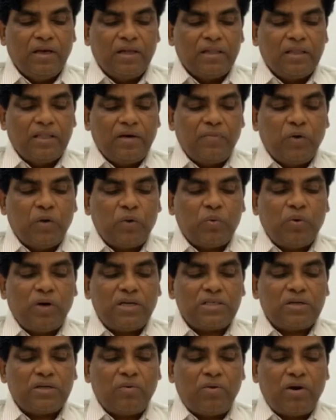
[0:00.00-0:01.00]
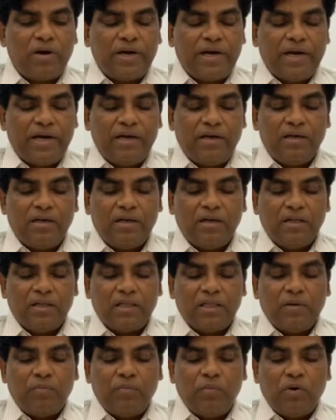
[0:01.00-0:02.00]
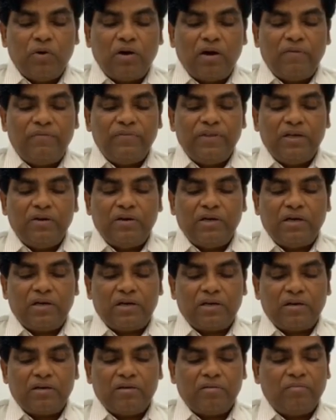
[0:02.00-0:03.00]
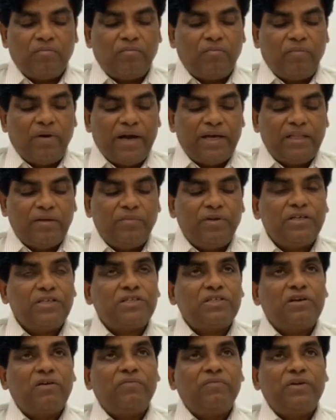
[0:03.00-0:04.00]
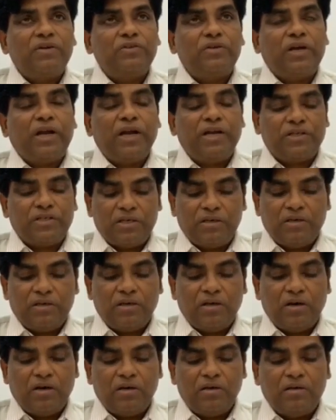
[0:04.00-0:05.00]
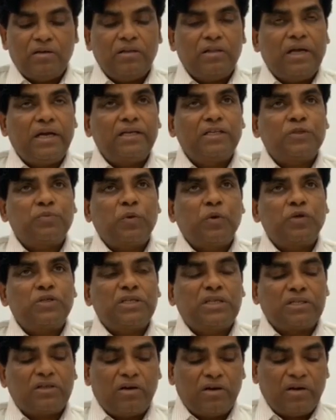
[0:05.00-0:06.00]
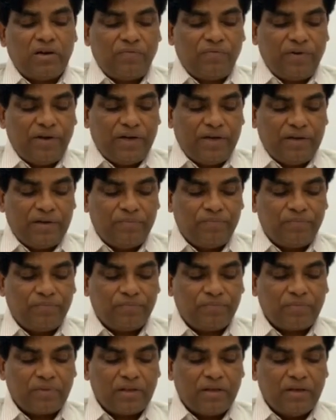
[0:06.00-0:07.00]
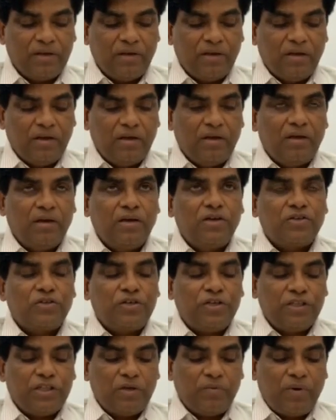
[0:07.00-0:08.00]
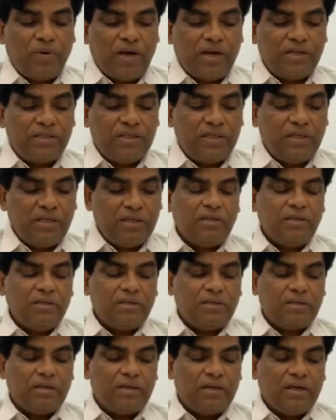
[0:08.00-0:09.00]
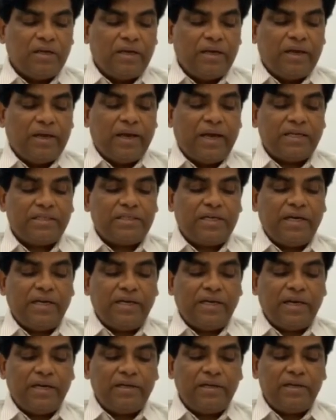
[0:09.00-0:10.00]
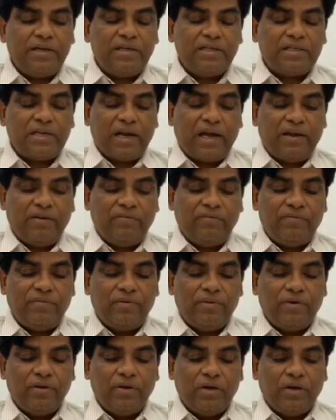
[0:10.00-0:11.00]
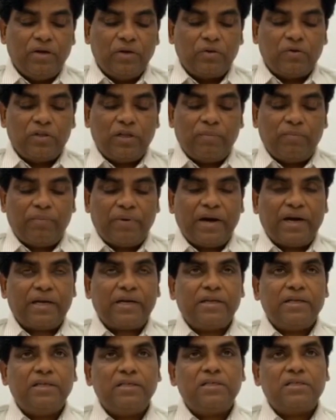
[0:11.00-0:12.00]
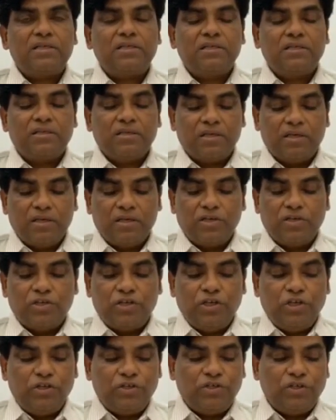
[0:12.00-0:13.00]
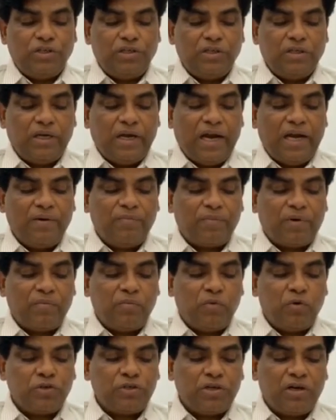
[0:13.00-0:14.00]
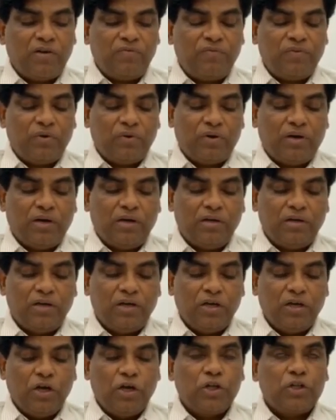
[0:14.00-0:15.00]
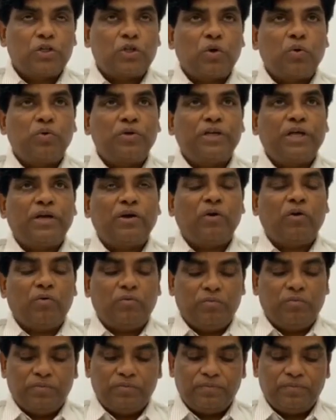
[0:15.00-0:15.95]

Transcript: The book was awarded the Book of the Year by the Ministry of Education and Sports Authority of India. Sri Tiwariji has dedicated his life to the practice, teaching and promotion of yoga throughout the globe.